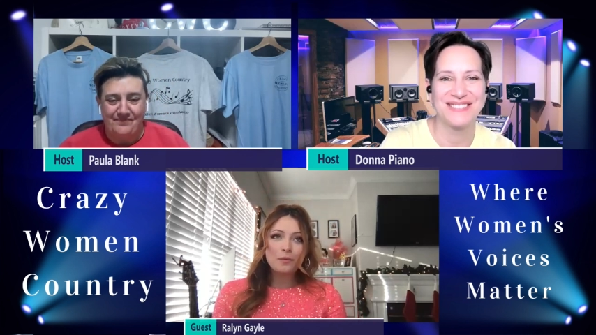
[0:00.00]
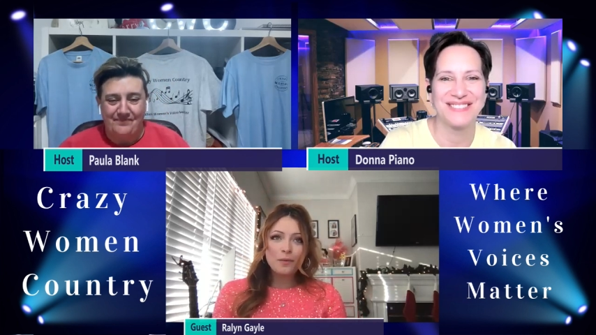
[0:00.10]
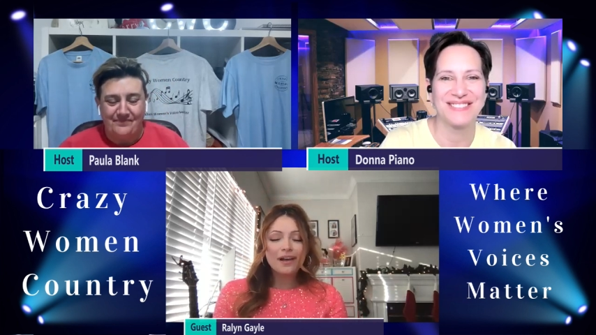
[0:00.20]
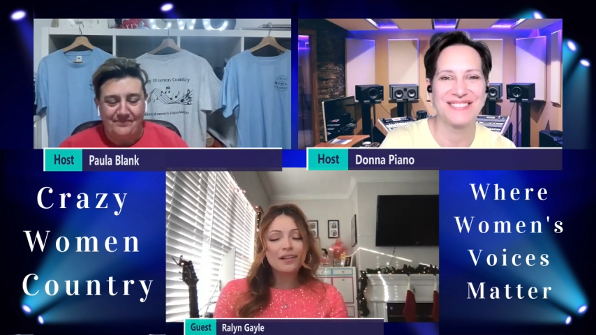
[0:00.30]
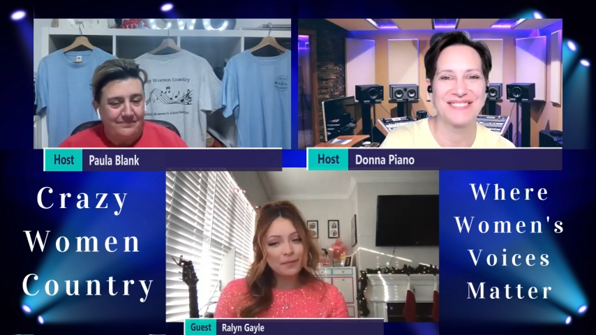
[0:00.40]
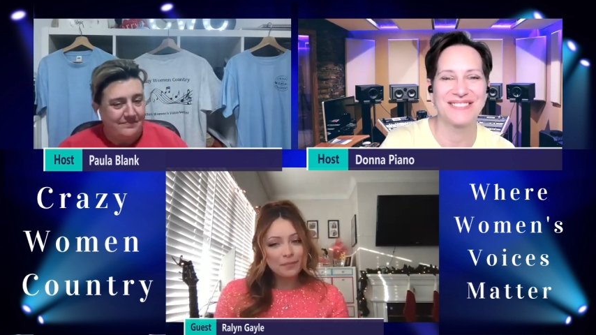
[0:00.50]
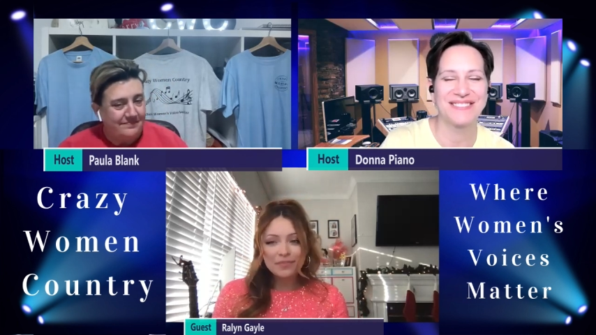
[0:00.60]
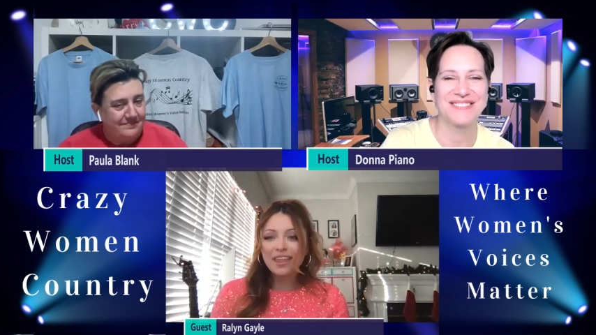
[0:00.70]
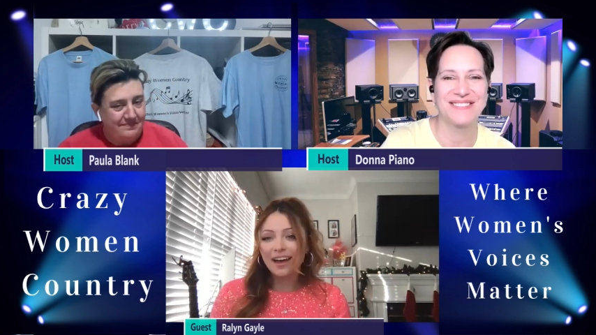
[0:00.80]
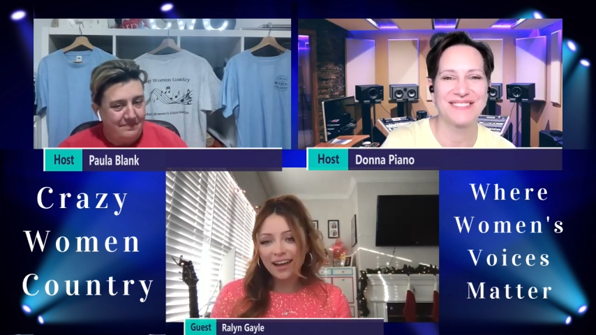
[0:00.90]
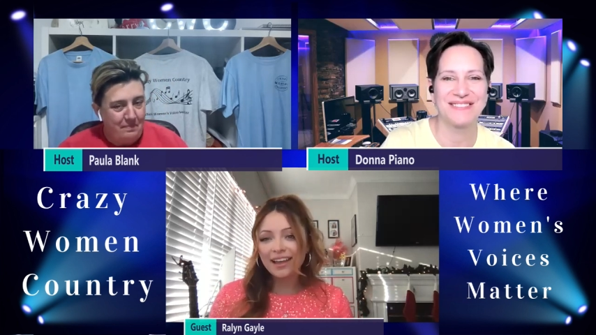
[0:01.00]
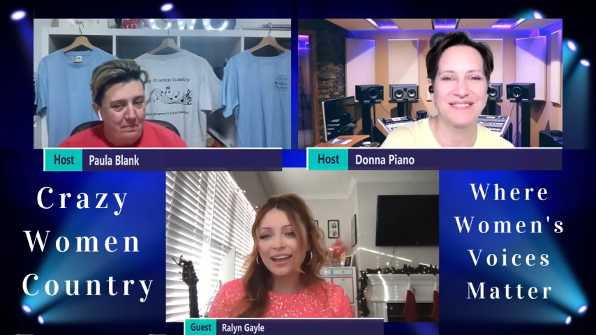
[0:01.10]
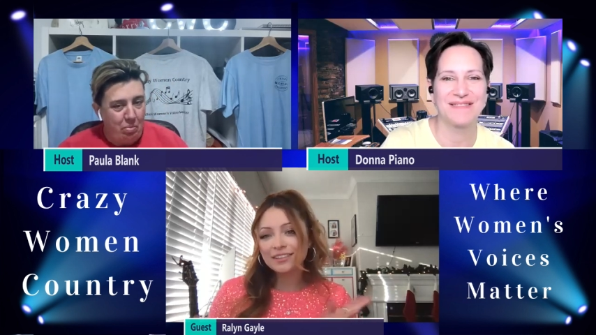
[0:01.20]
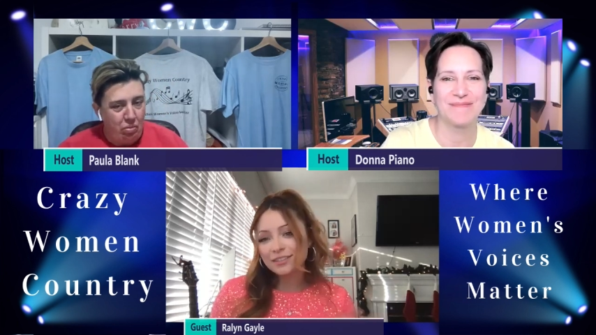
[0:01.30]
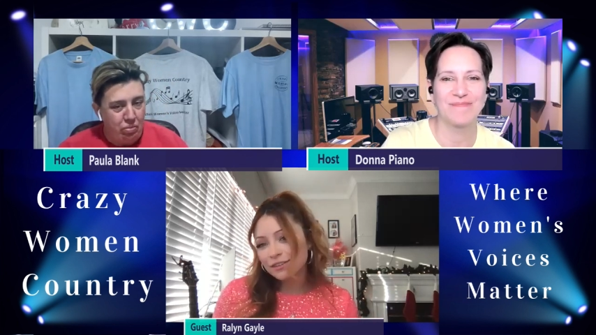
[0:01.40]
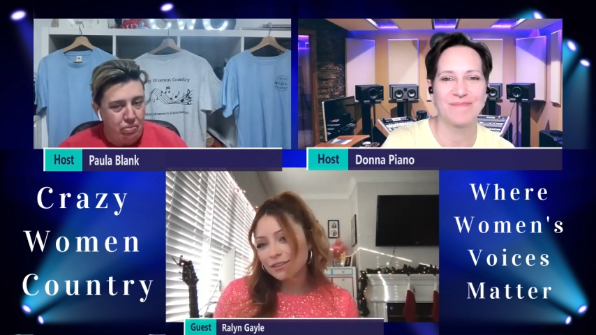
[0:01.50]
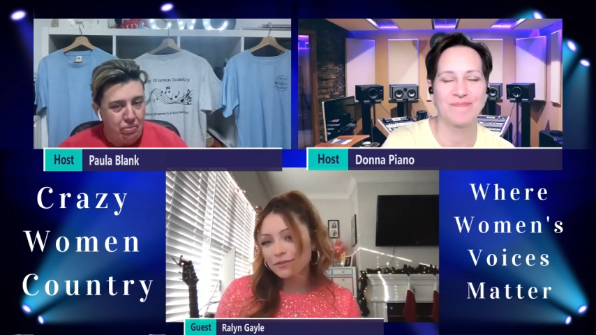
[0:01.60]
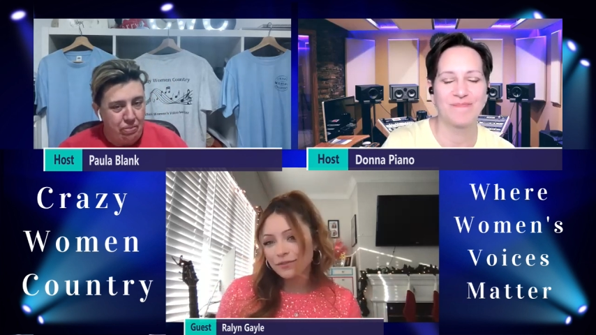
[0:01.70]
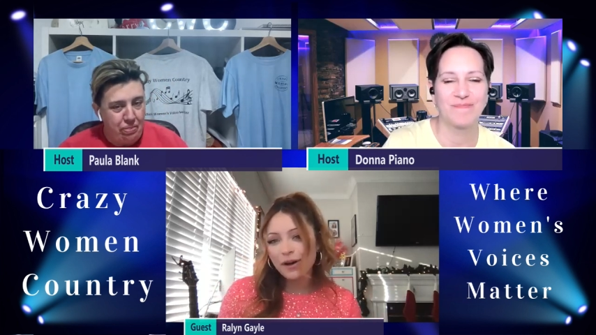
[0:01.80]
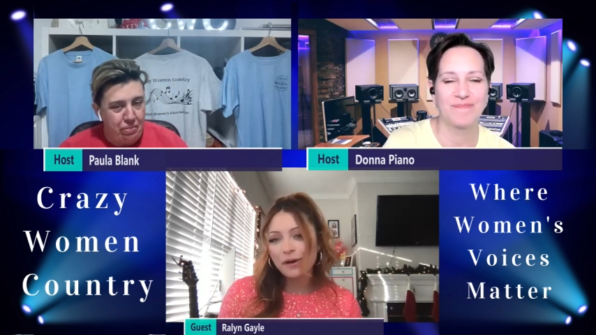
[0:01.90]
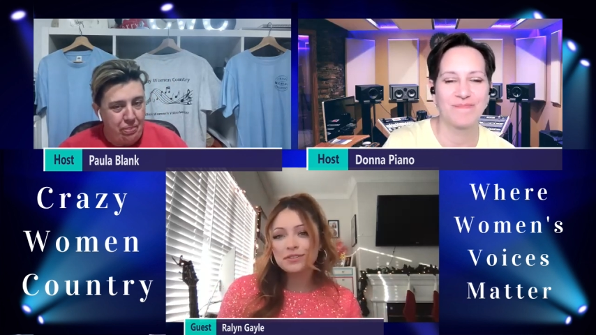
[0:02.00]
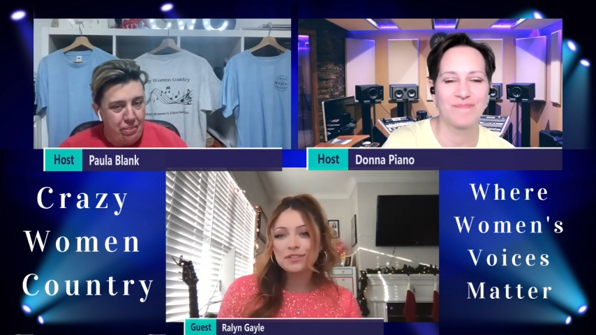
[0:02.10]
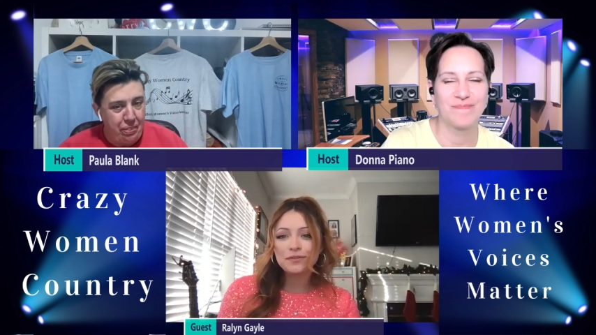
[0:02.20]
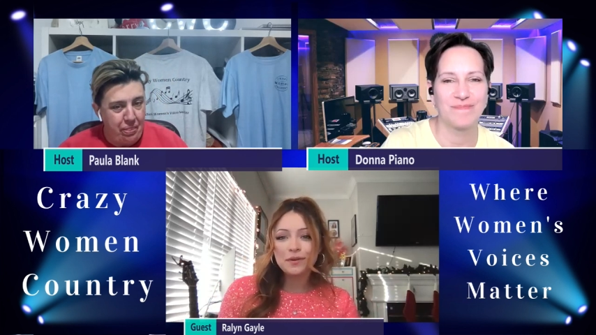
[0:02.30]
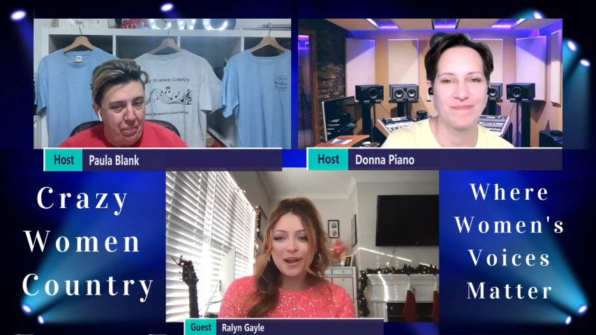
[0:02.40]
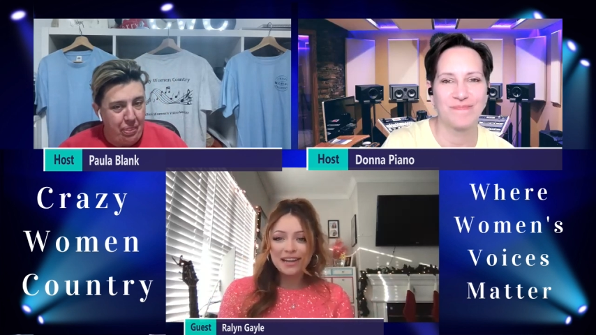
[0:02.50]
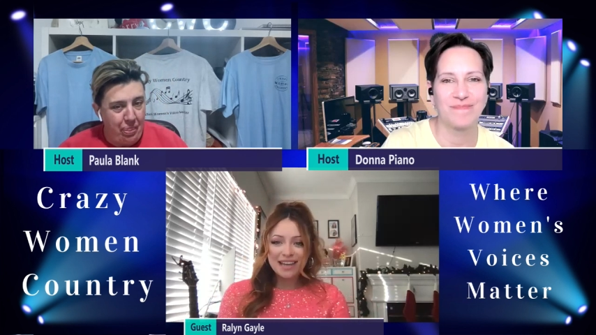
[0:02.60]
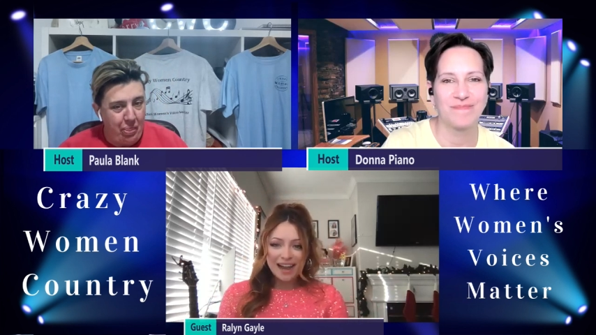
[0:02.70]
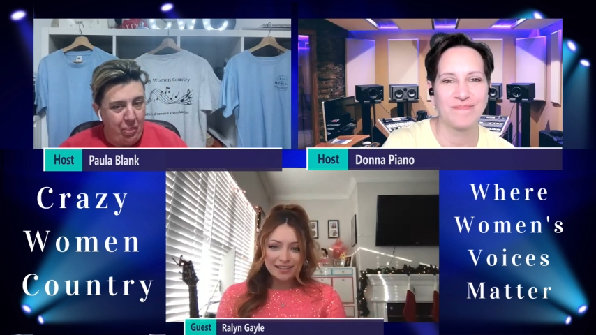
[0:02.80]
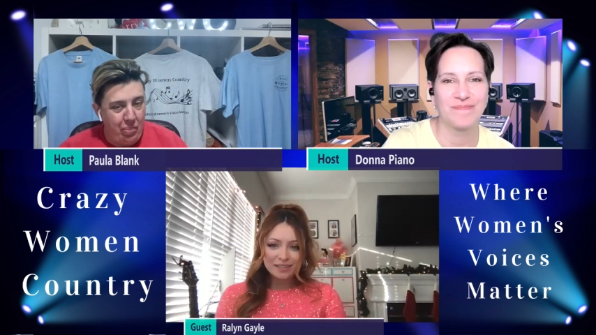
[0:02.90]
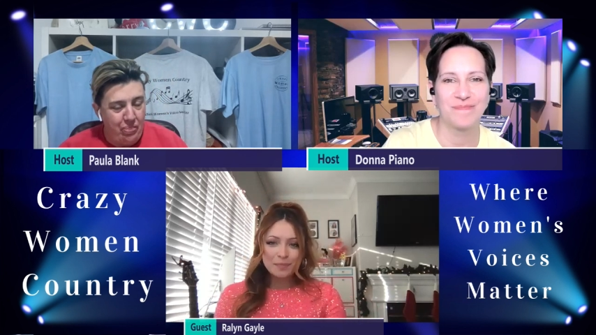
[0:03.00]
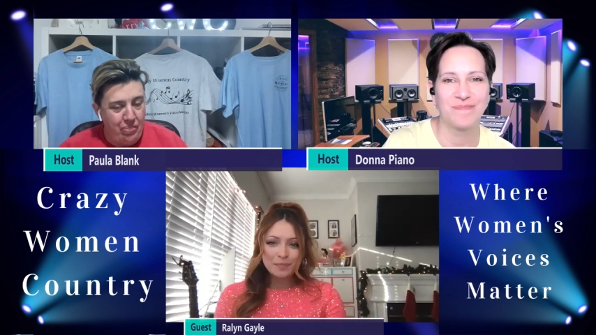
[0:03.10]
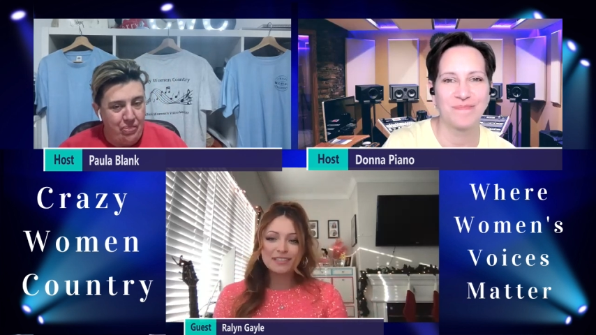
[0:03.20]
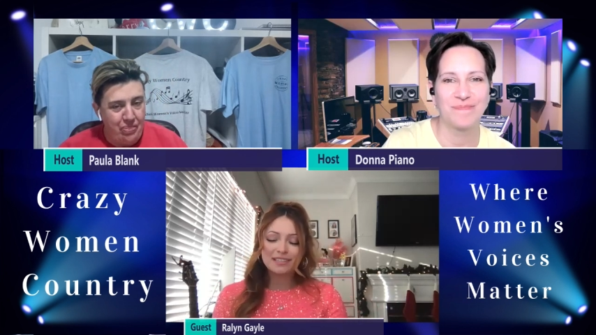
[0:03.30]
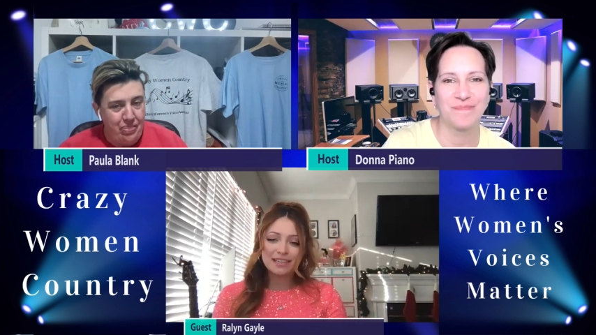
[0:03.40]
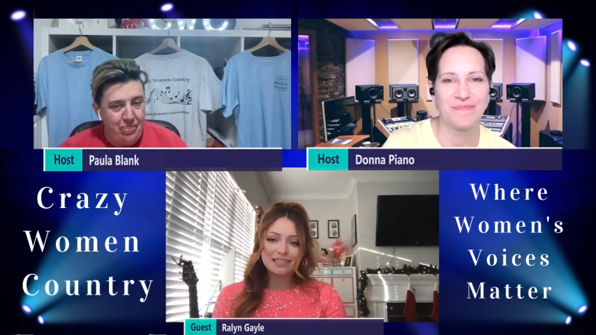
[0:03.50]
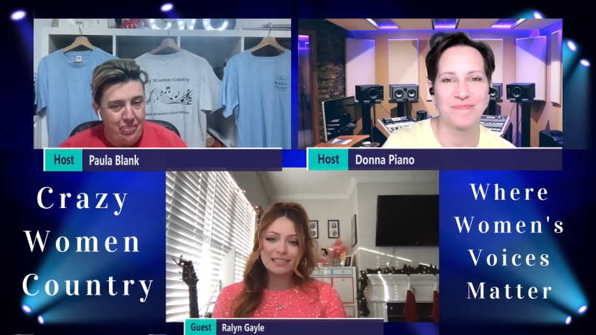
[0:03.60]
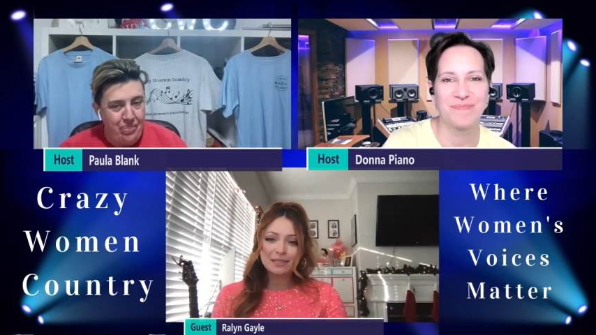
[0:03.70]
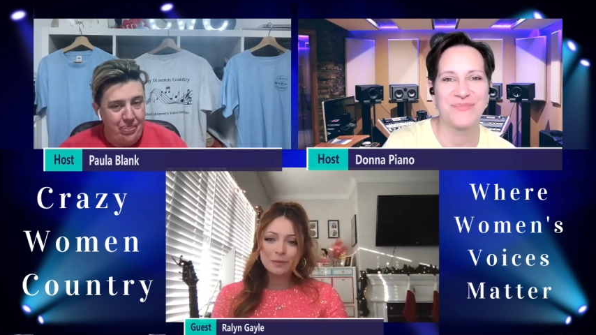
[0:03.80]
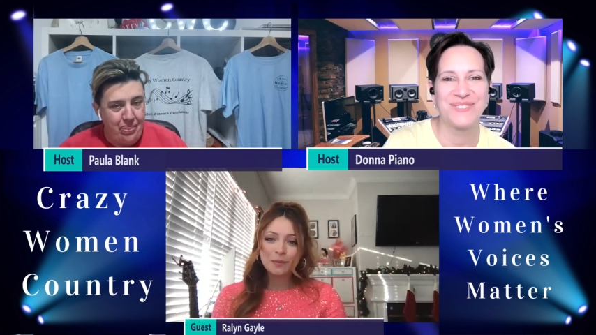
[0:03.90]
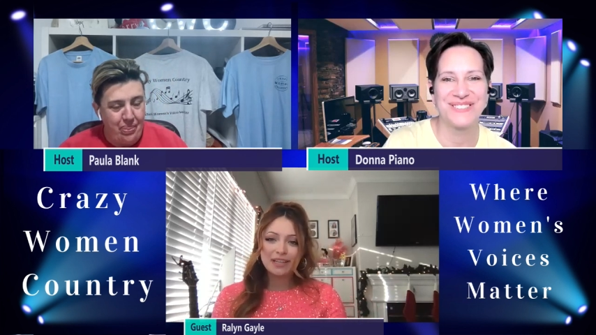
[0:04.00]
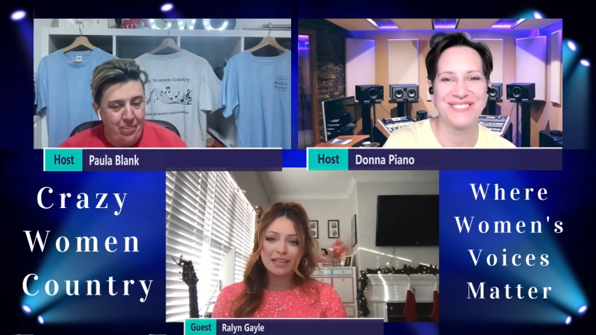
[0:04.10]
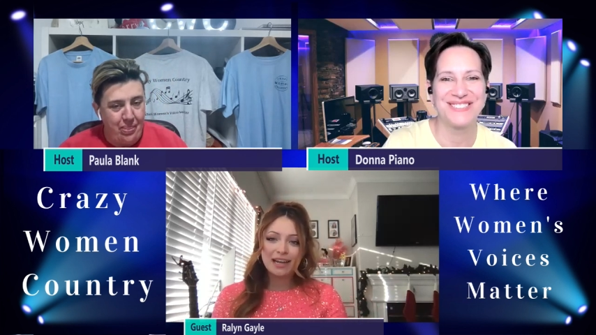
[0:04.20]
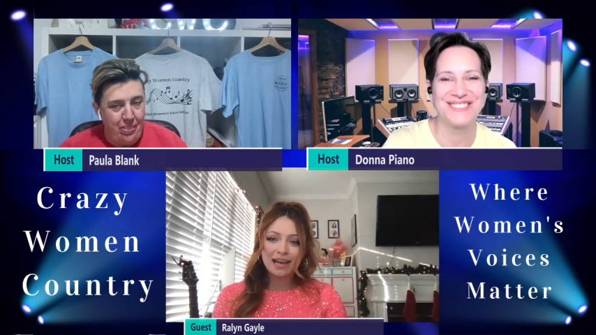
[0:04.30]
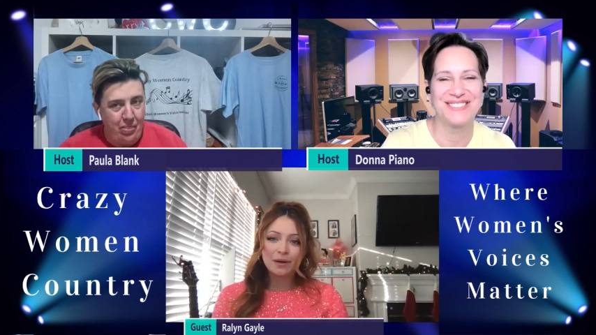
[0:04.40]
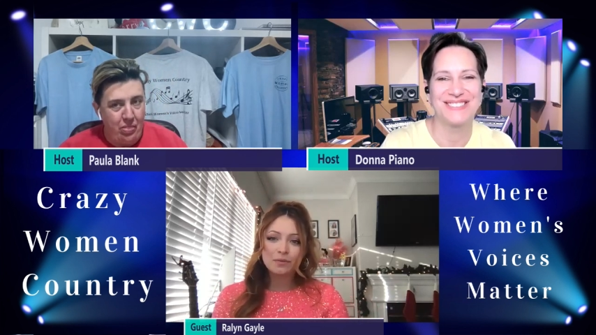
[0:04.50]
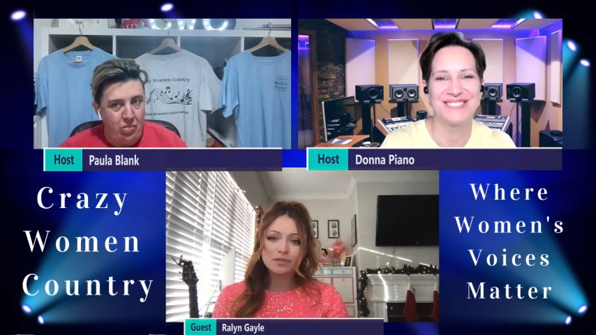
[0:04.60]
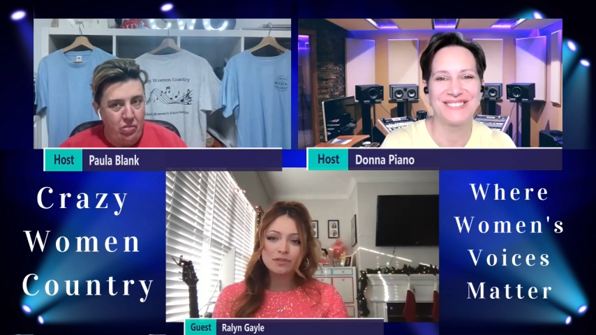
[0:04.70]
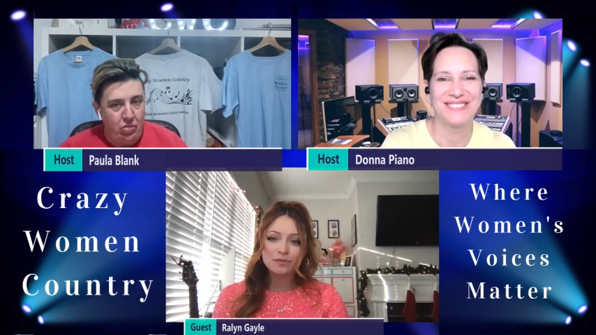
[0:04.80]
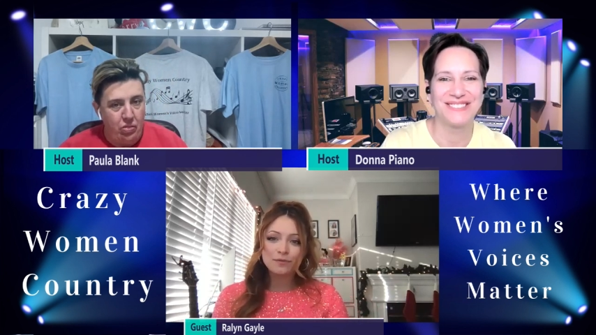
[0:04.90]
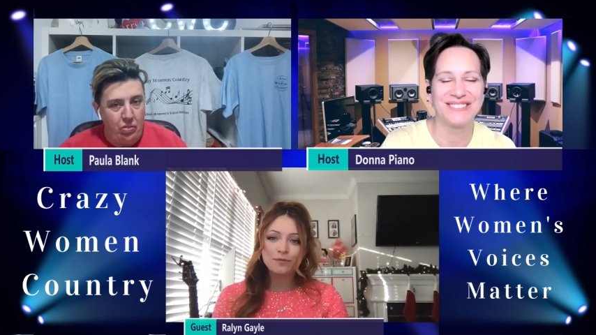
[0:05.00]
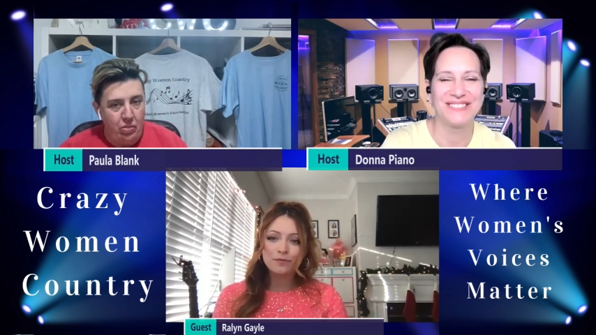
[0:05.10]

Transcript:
Speaker 1: Well, I answered the phones for my dad's business when I was